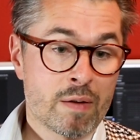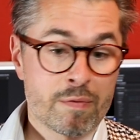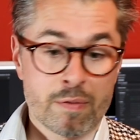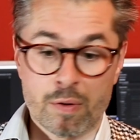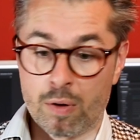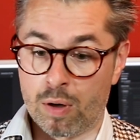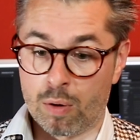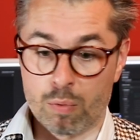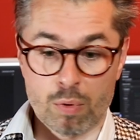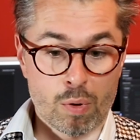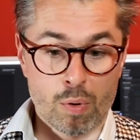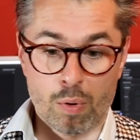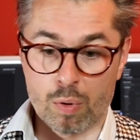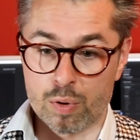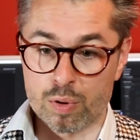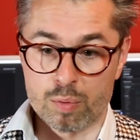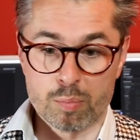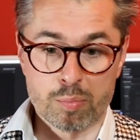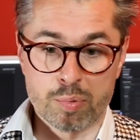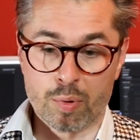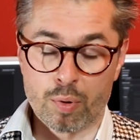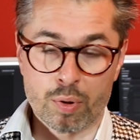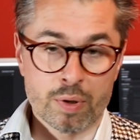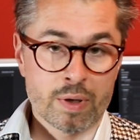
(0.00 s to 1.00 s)
have our order
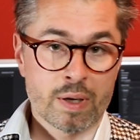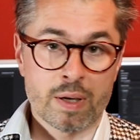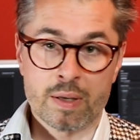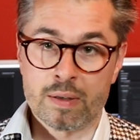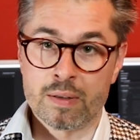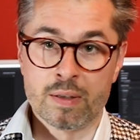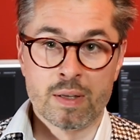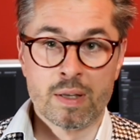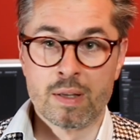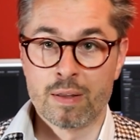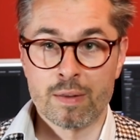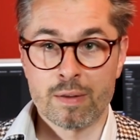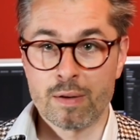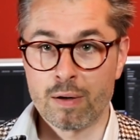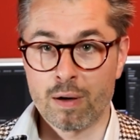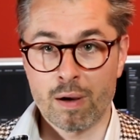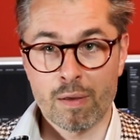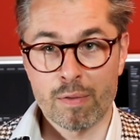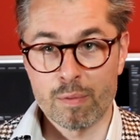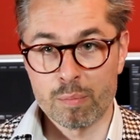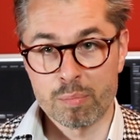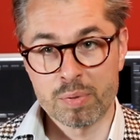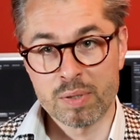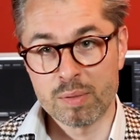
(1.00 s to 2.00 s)
book and there are
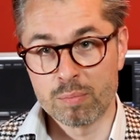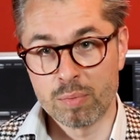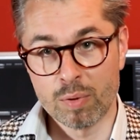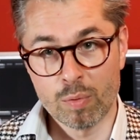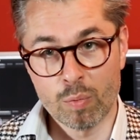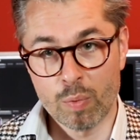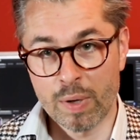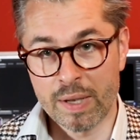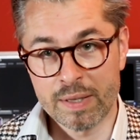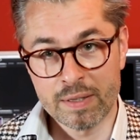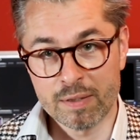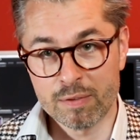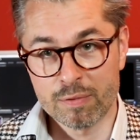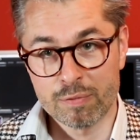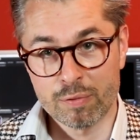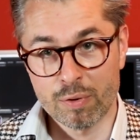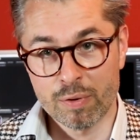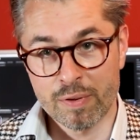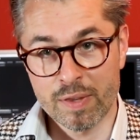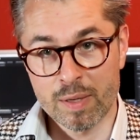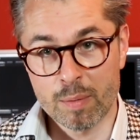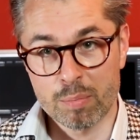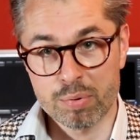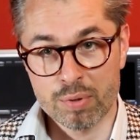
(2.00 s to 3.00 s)
other people waiting
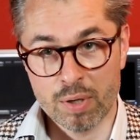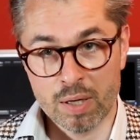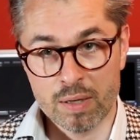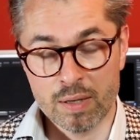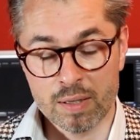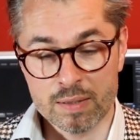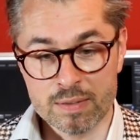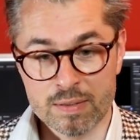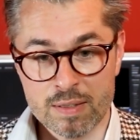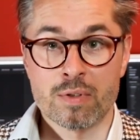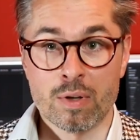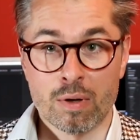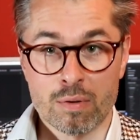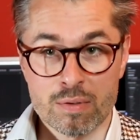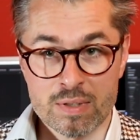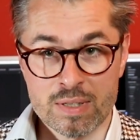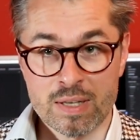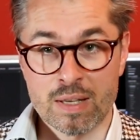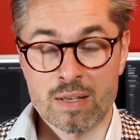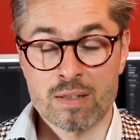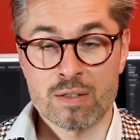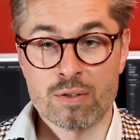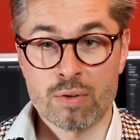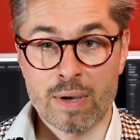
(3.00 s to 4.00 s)
for their product. So
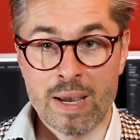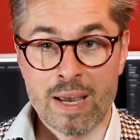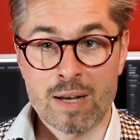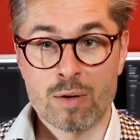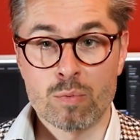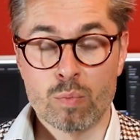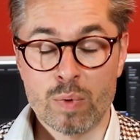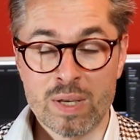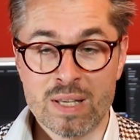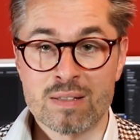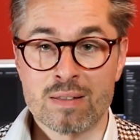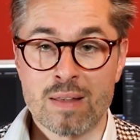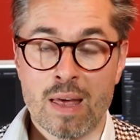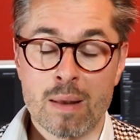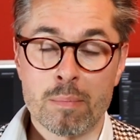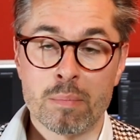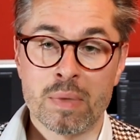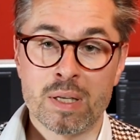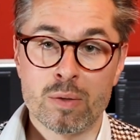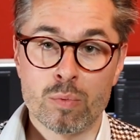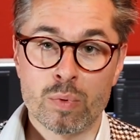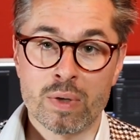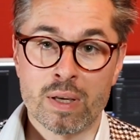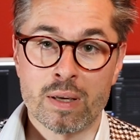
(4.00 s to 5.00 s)
6 to 8 weeks, that
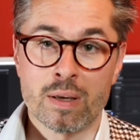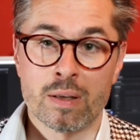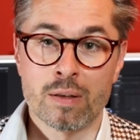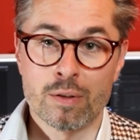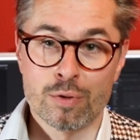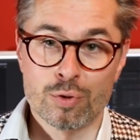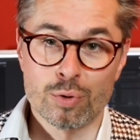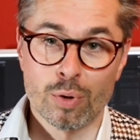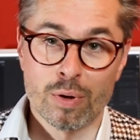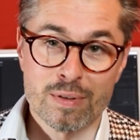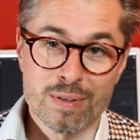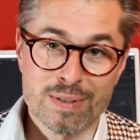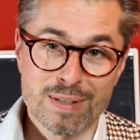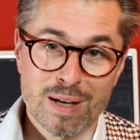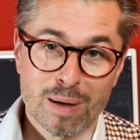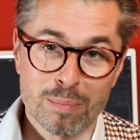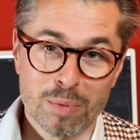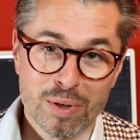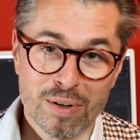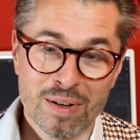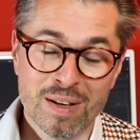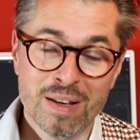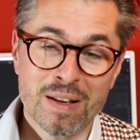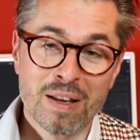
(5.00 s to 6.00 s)
means we can enjoy the
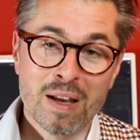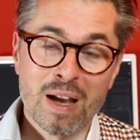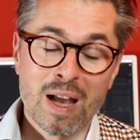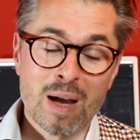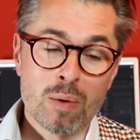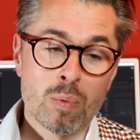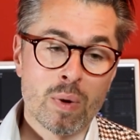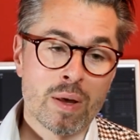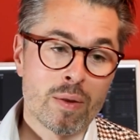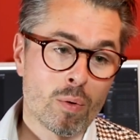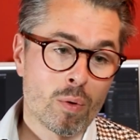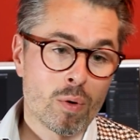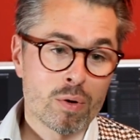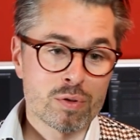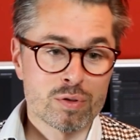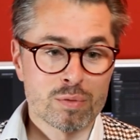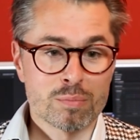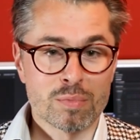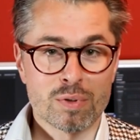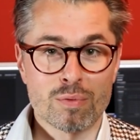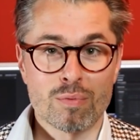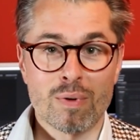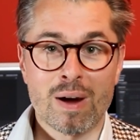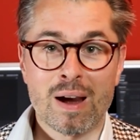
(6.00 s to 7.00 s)
summer, and when
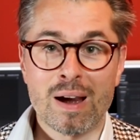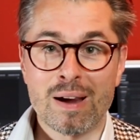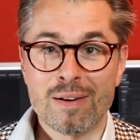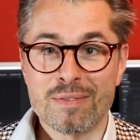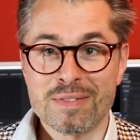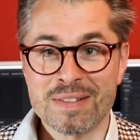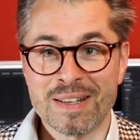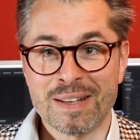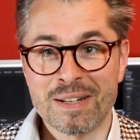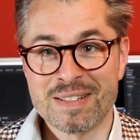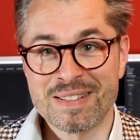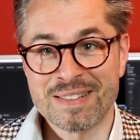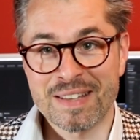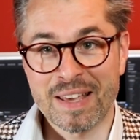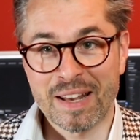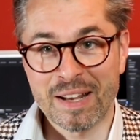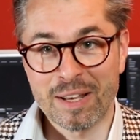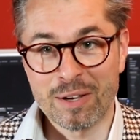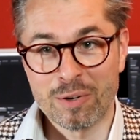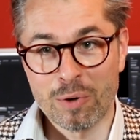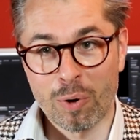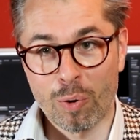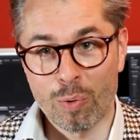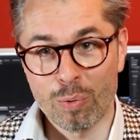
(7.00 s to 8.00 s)
autumn arrives and it's
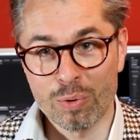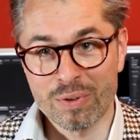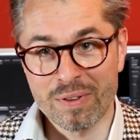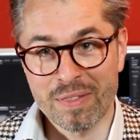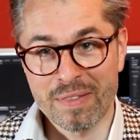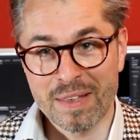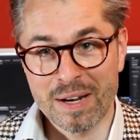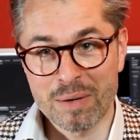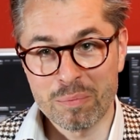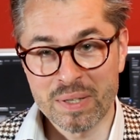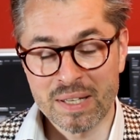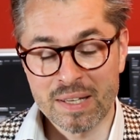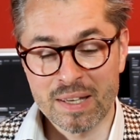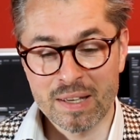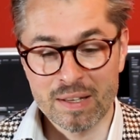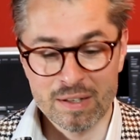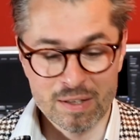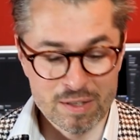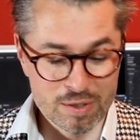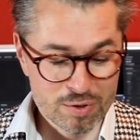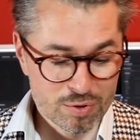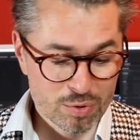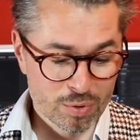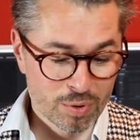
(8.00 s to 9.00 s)
getting colder, then we can
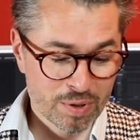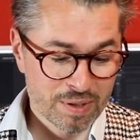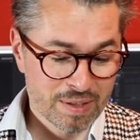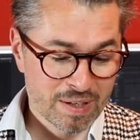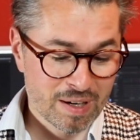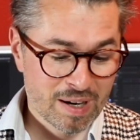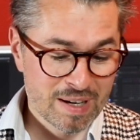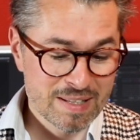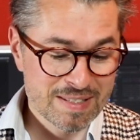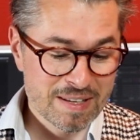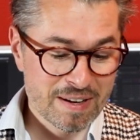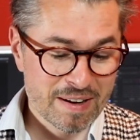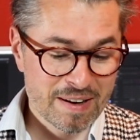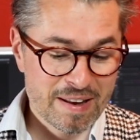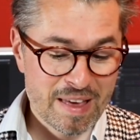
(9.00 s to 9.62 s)
enjoy nice